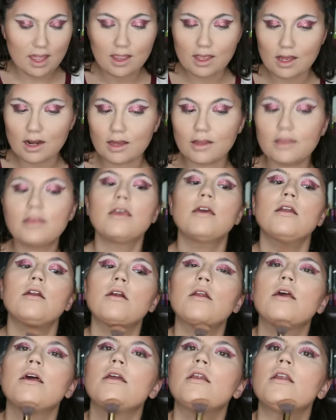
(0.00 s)
get on the
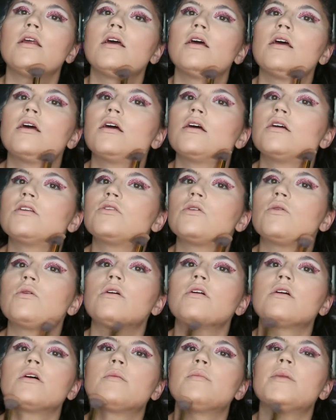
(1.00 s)
internet to
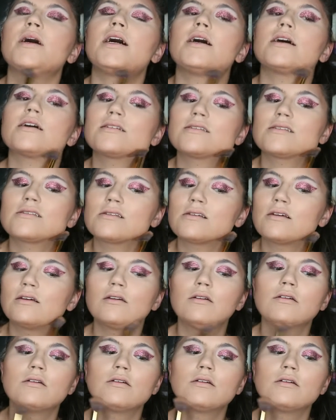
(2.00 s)
order a box.